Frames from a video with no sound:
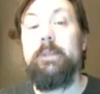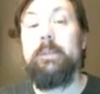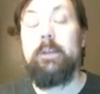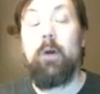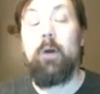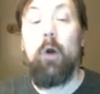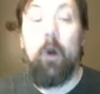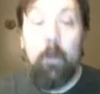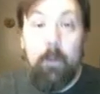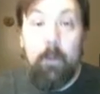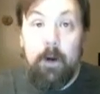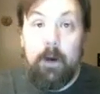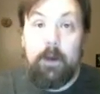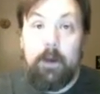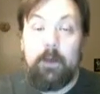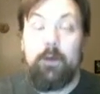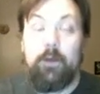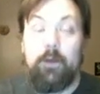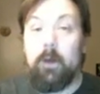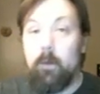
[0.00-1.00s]
So
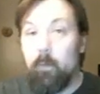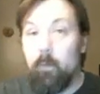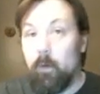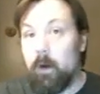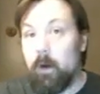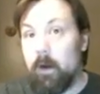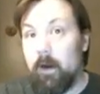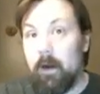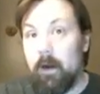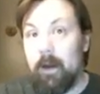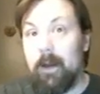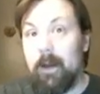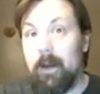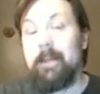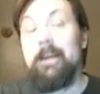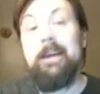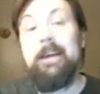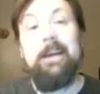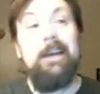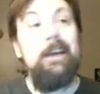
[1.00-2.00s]
homework you can work
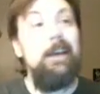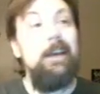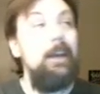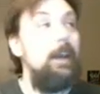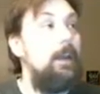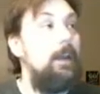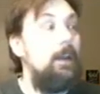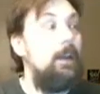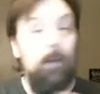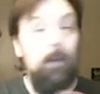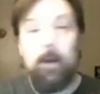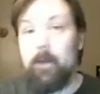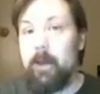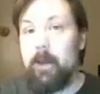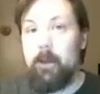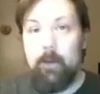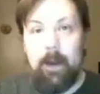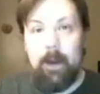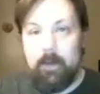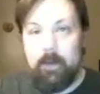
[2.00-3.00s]
on anywhere
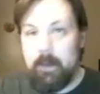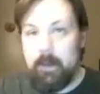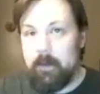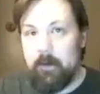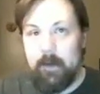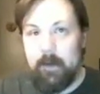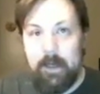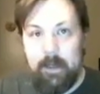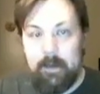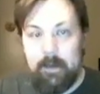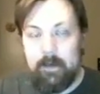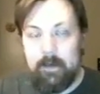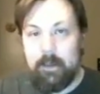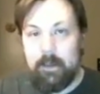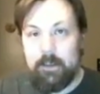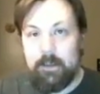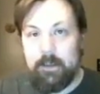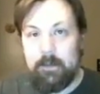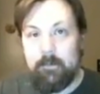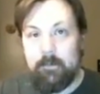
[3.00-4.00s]
that you have an internet
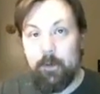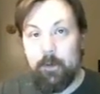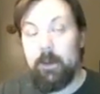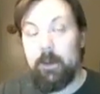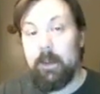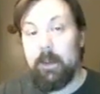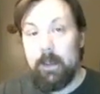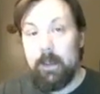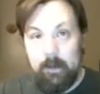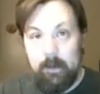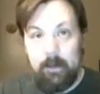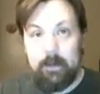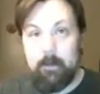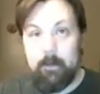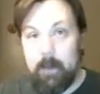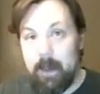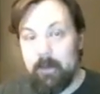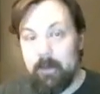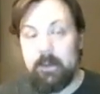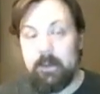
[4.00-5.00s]
connection where you can get onto
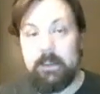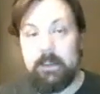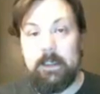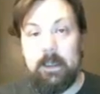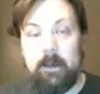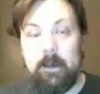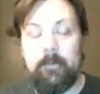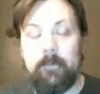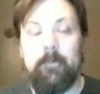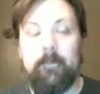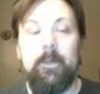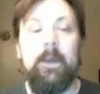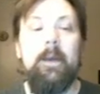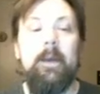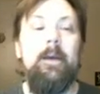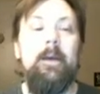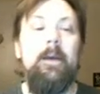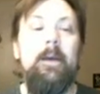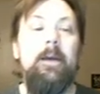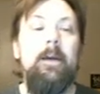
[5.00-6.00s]
Math Excel,
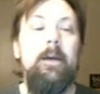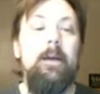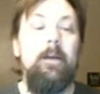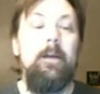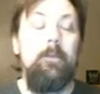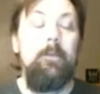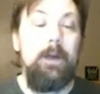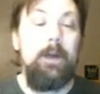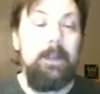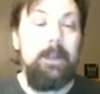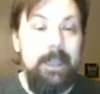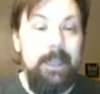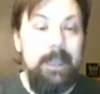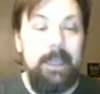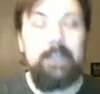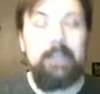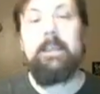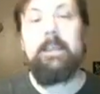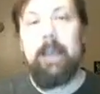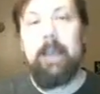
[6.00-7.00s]
but
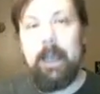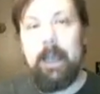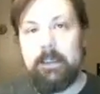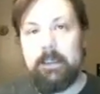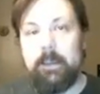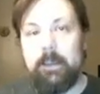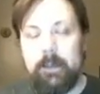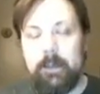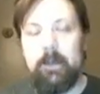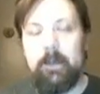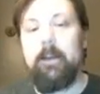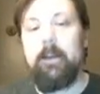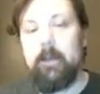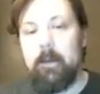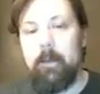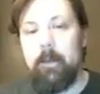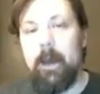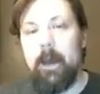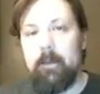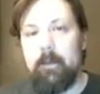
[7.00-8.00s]
testing has to be done in
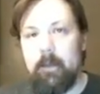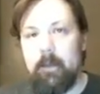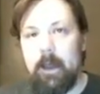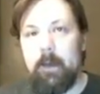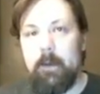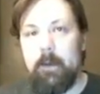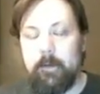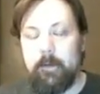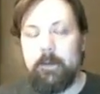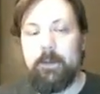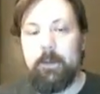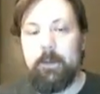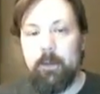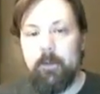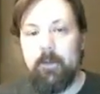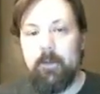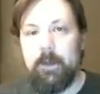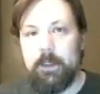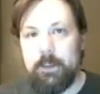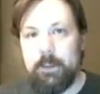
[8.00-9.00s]
the math lab under
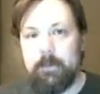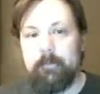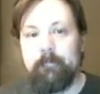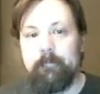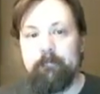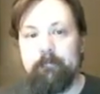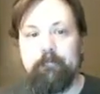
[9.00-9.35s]
supervision.